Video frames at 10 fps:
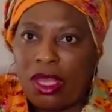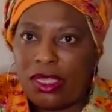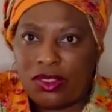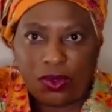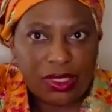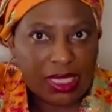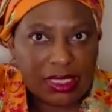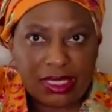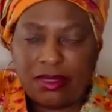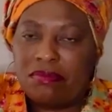so
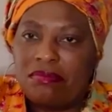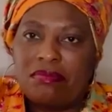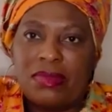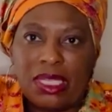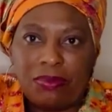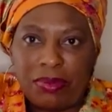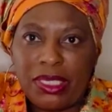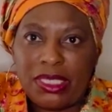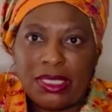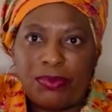that
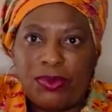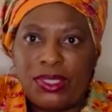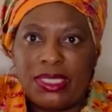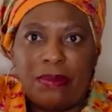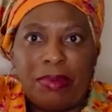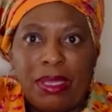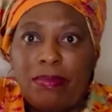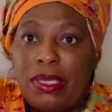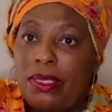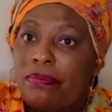predisposes the
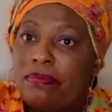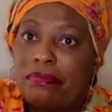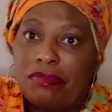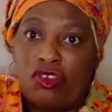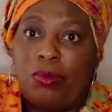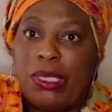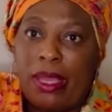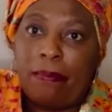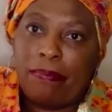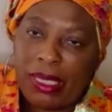baby to
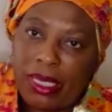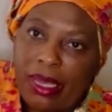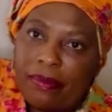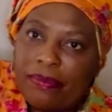become bigger.